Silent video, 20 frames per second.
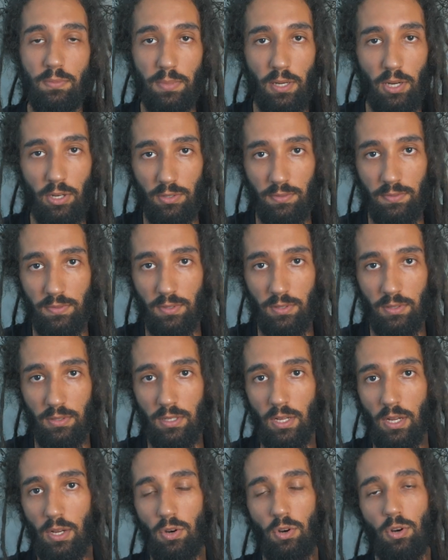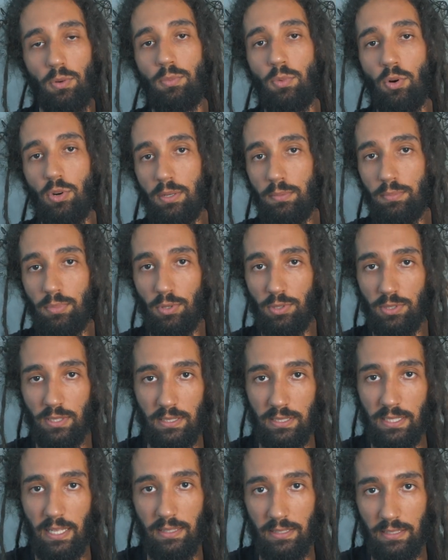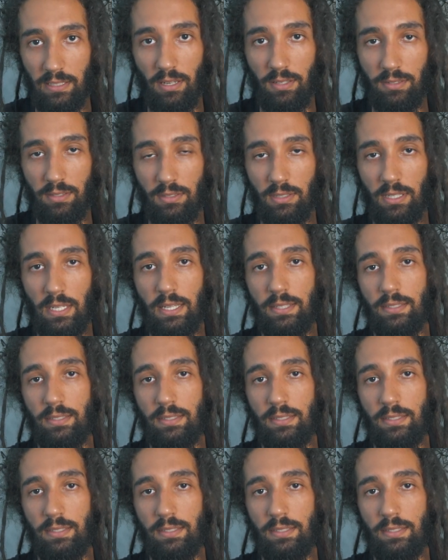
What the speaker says: powerful or more important than the other.